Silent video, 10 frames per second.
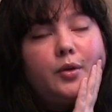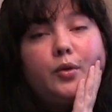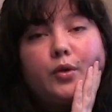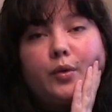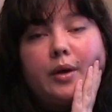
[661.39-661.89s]

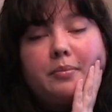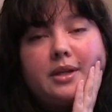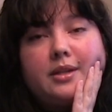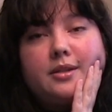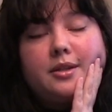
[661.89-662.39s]
grew up
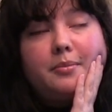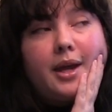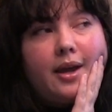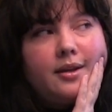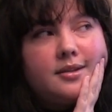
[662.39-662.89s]
in
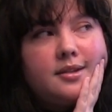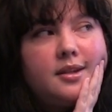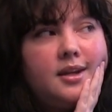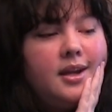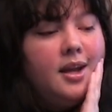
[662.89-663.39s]
Tibet.
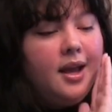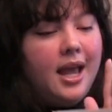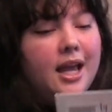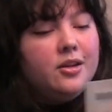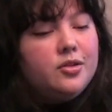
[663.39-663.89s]

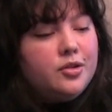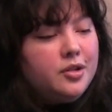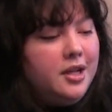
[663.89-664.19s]
And